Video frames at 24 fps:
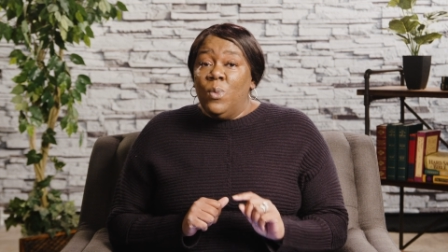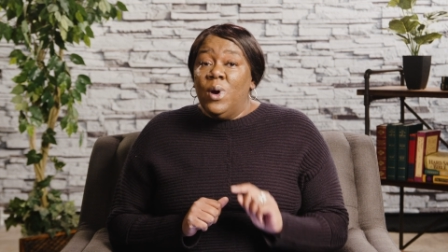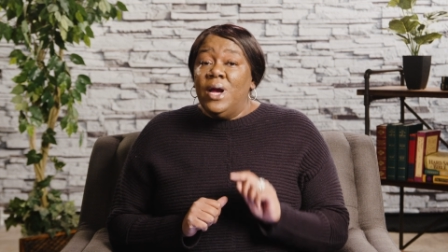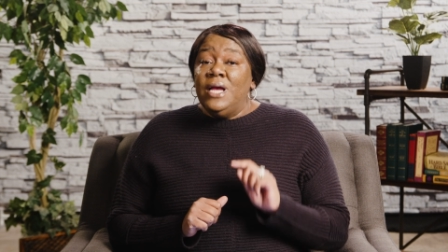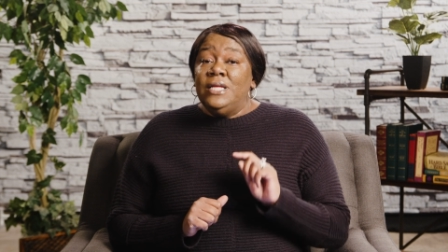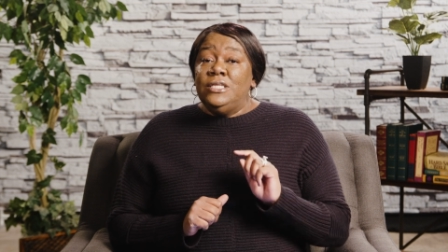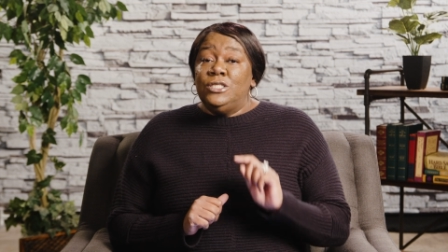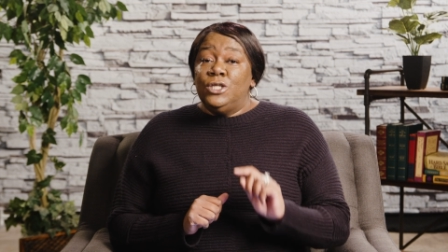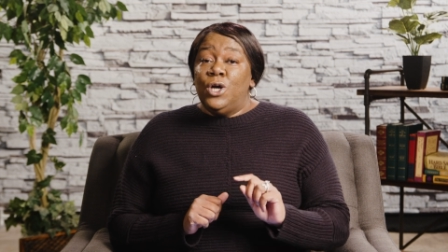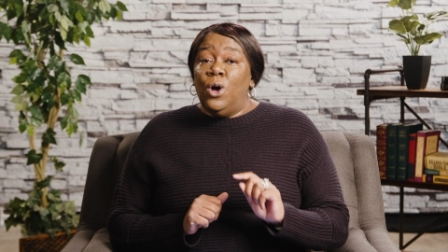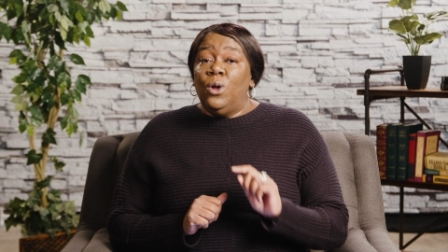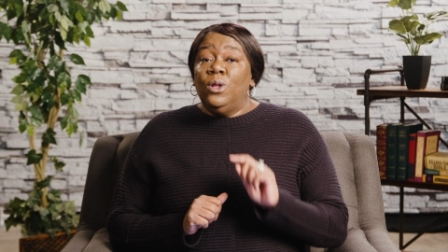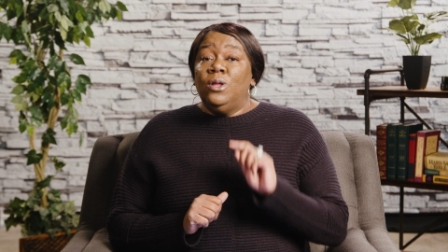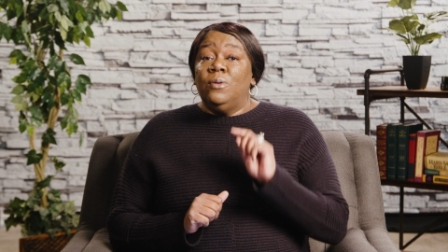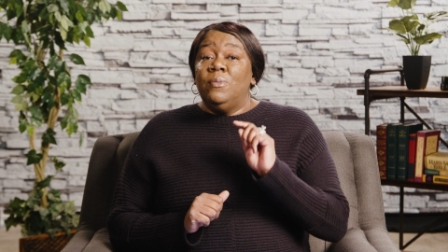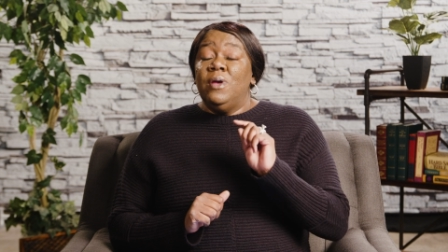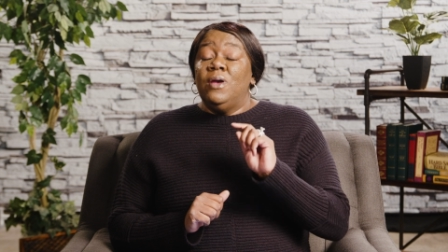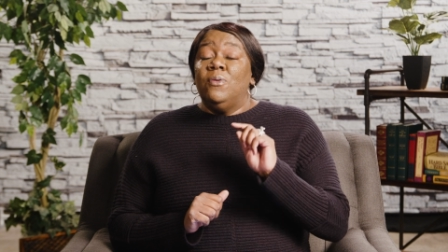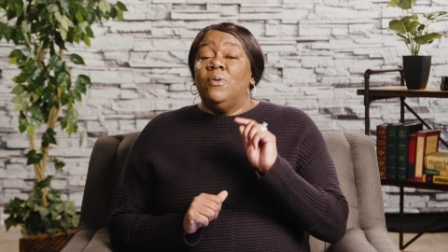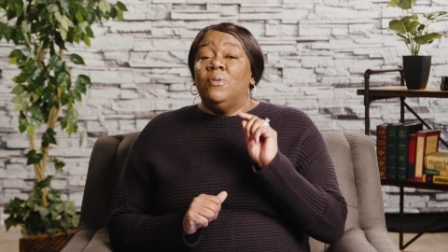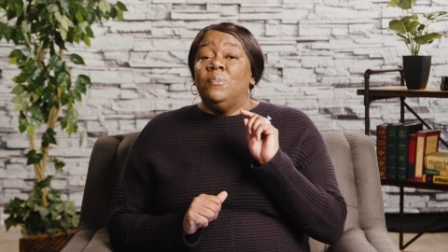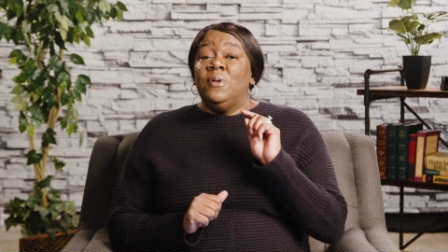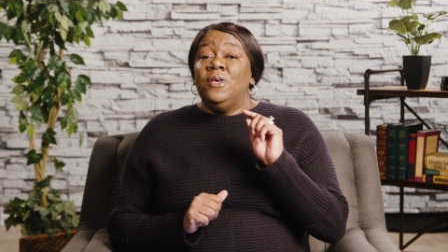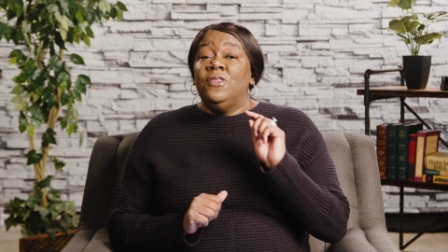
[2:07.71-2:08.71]
where he told him
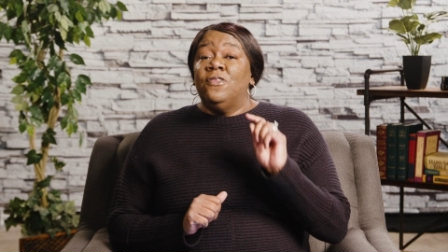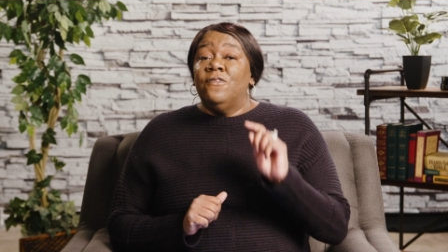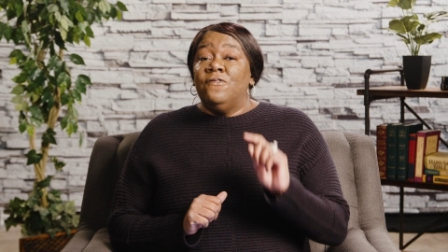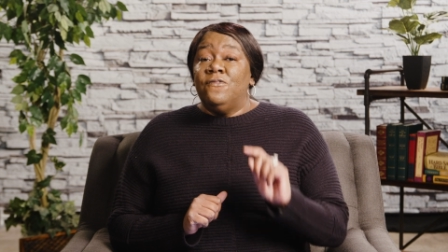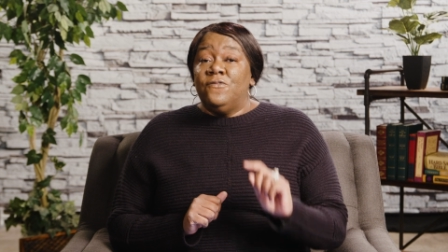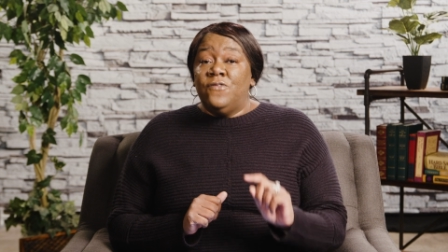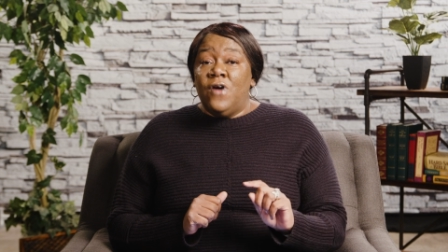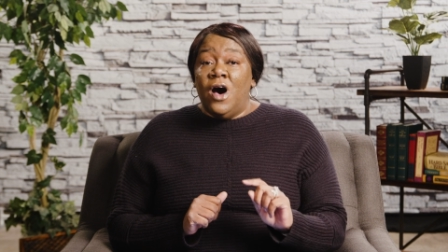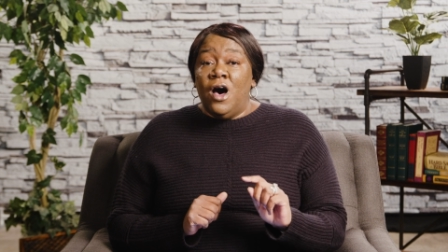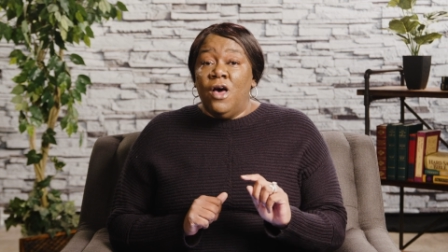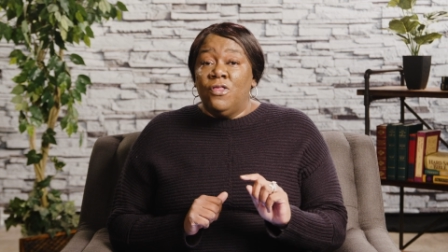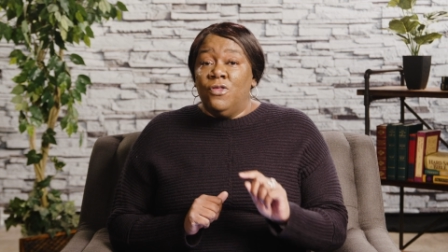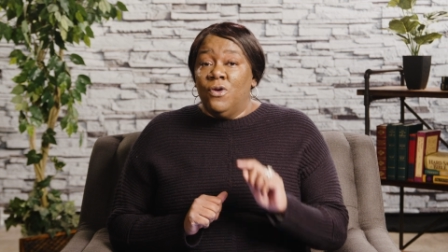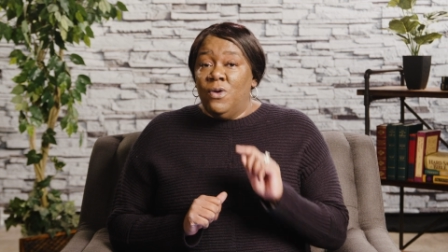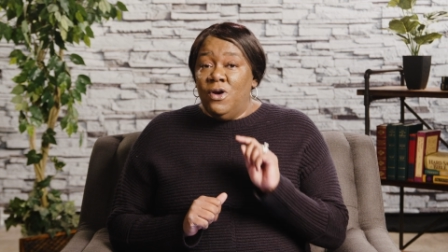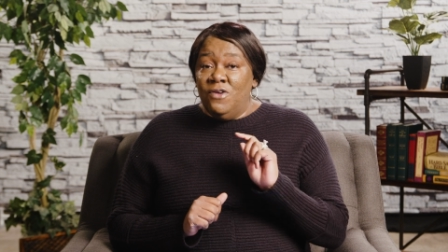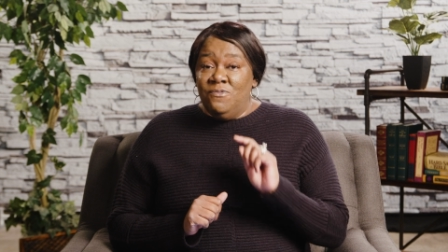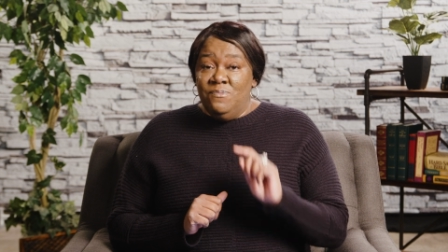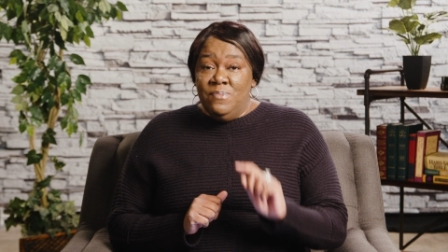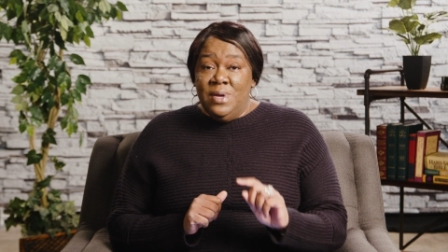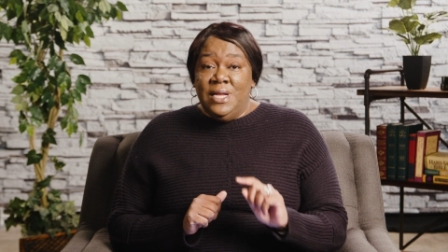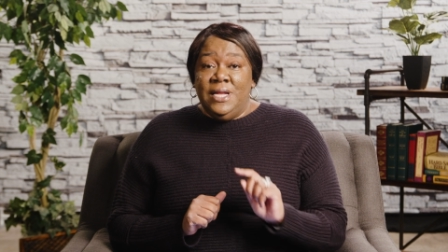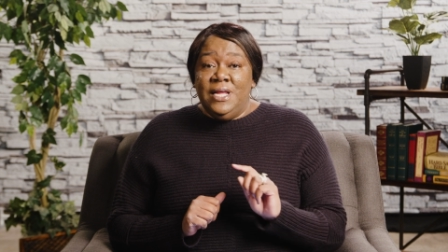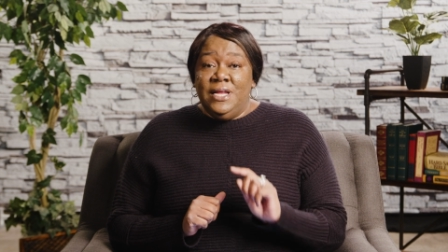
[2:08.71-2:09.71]
he would be the father
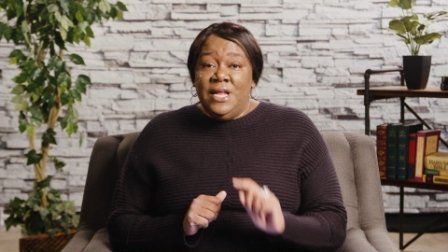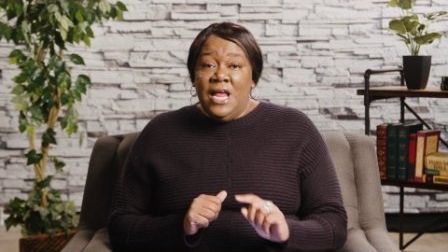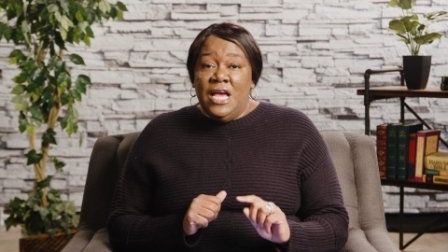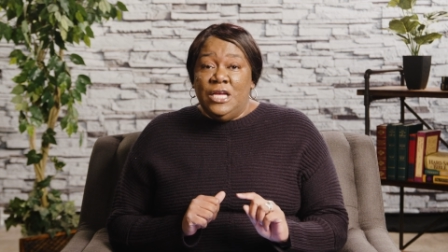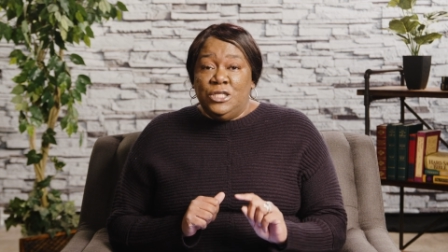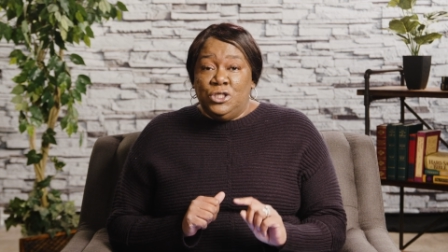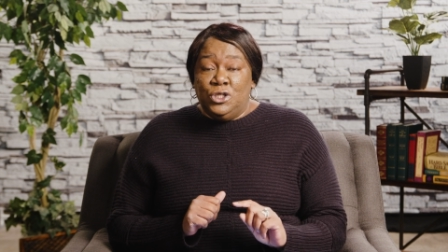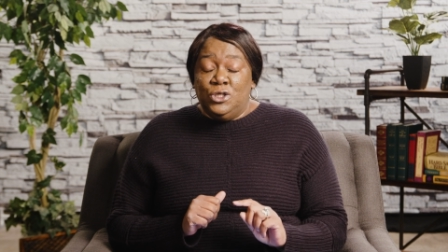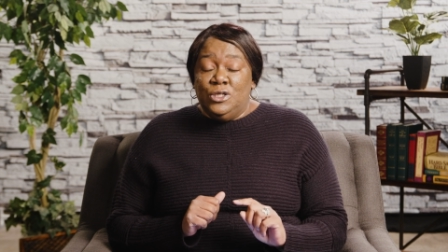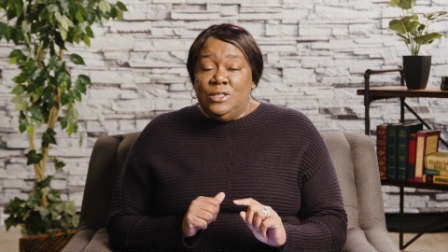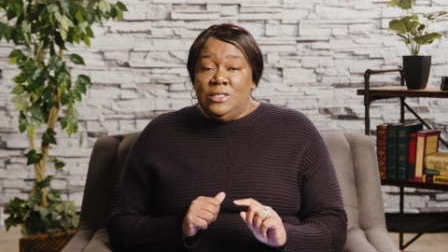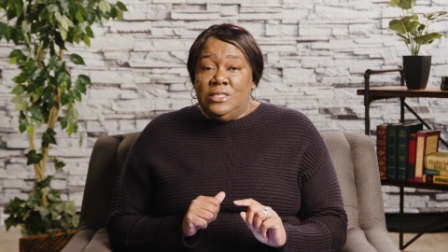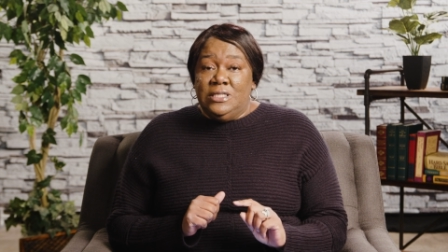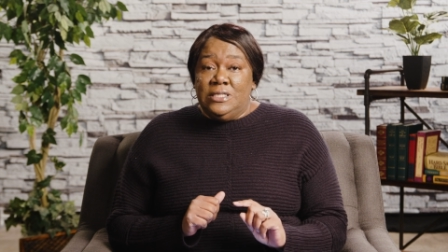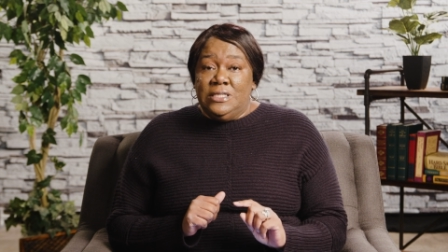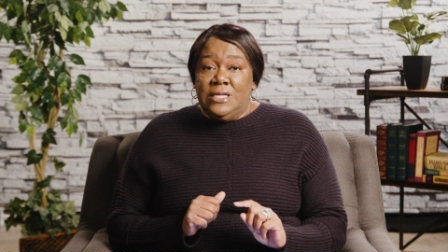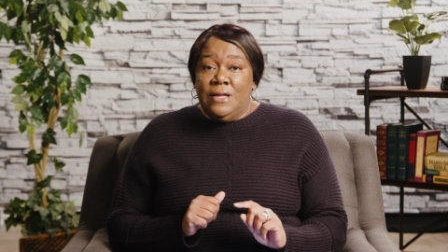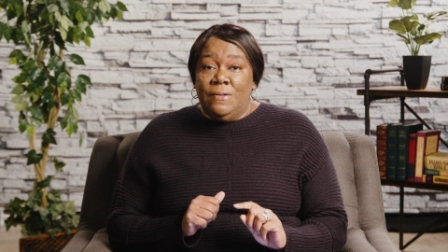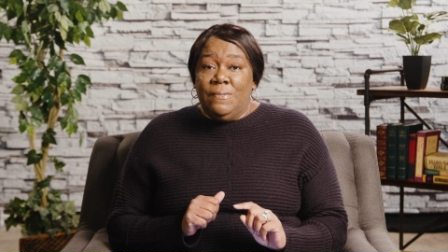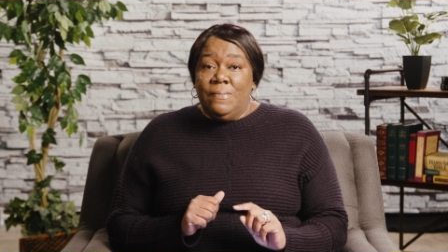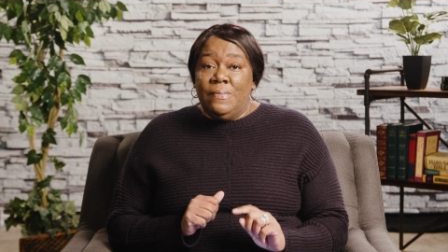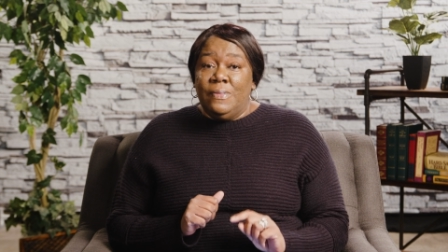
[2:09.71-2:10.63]
of many nations.